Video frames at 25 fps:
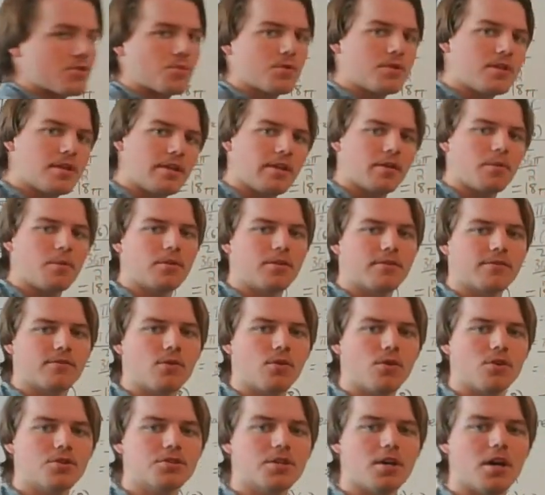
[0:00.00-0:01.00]
we're dealing with, of
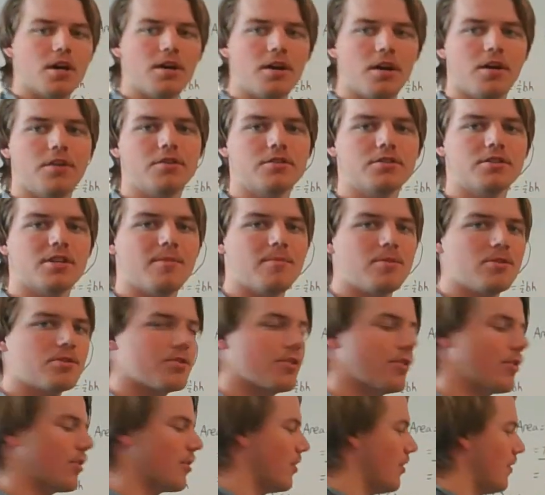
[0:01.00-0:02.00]
course, another
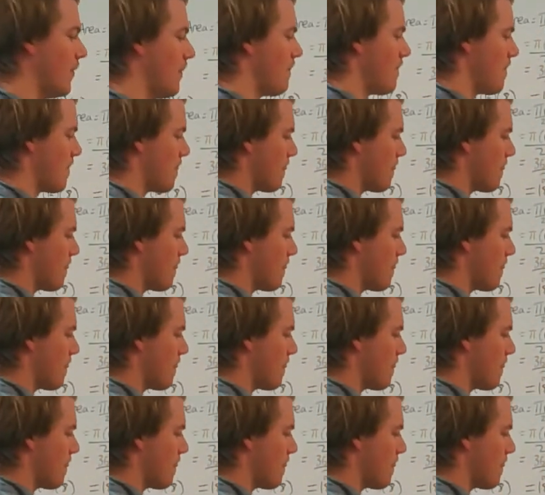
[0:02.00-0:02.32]
semicircle.